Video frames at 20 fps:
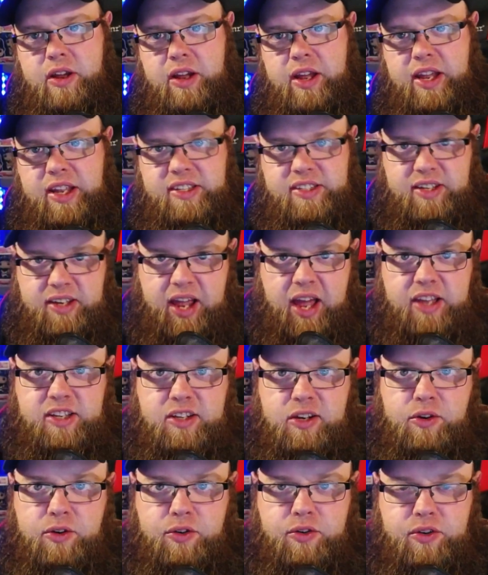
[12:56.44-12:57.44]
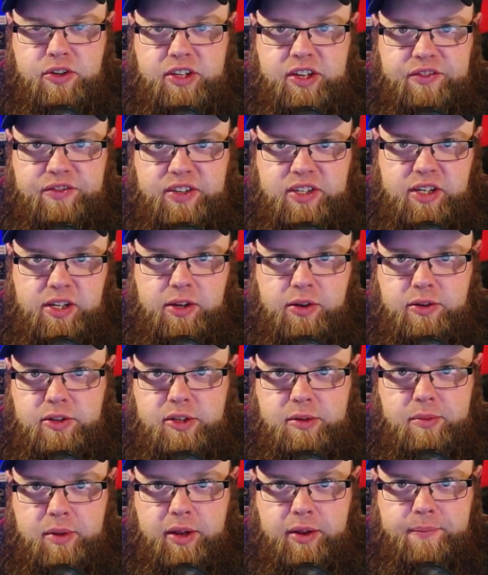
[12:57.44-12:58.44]
isn't as lucrative as it used
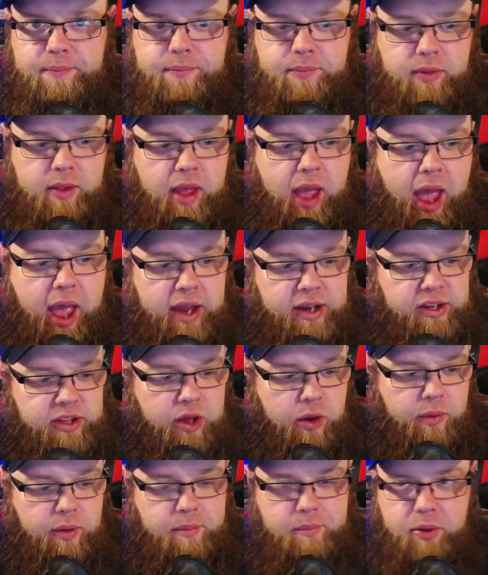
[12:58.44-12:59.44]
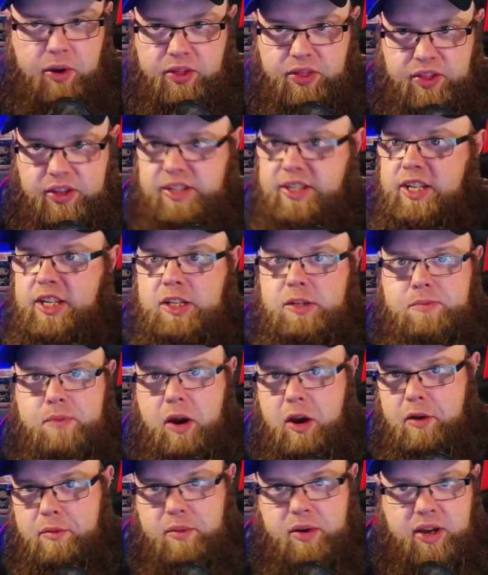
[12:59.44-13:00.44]
to be. And going by this
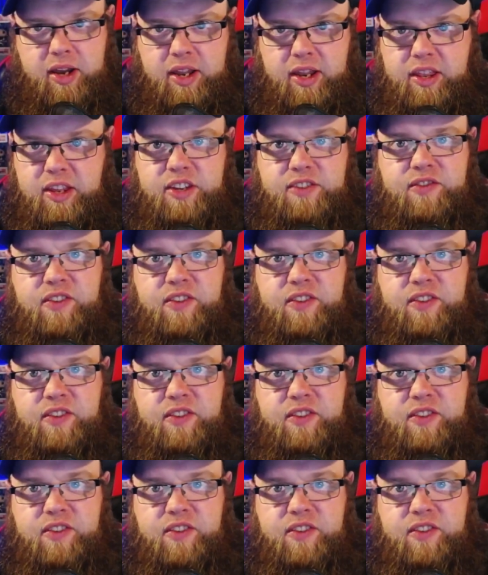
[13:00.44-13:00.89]
experiment and this